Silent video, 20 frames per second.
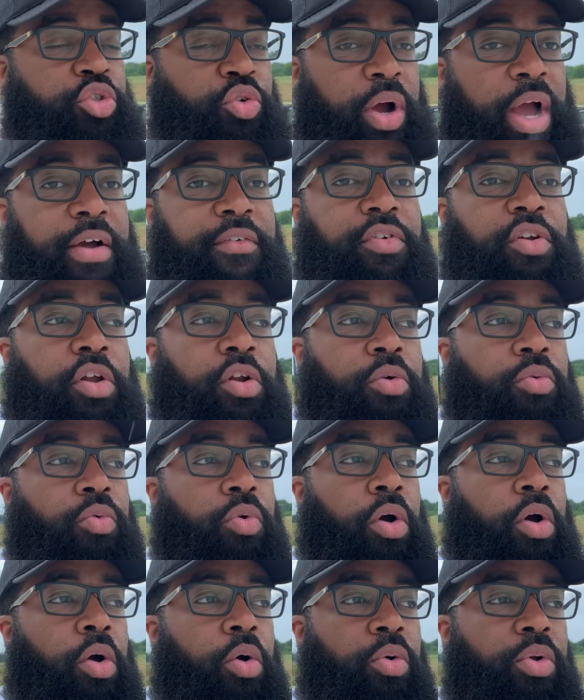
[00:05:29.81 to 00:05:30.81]
drive it on the
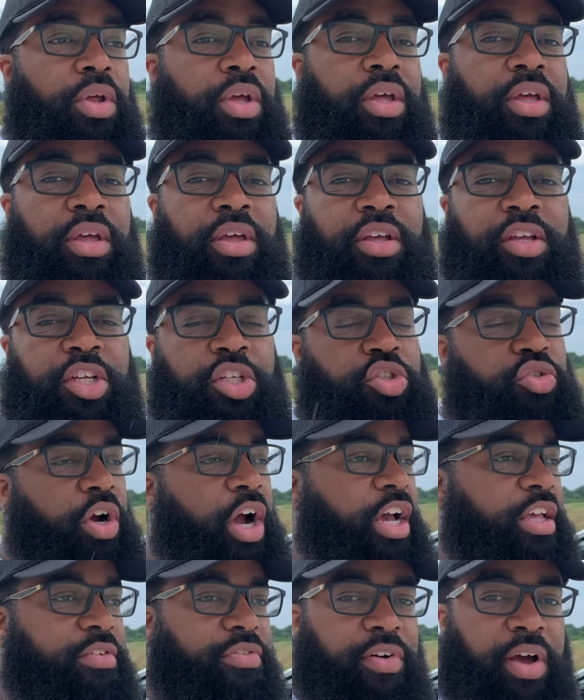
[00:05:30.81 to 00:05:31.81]
road, it
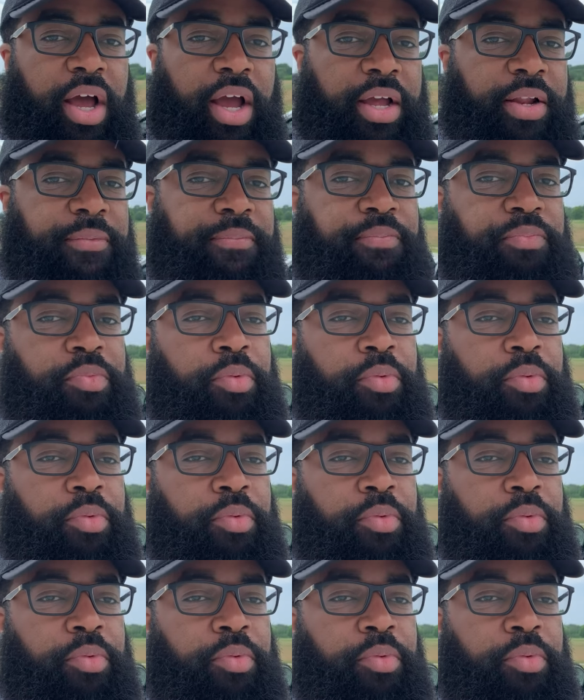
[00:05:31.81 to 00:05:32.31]
drives fine.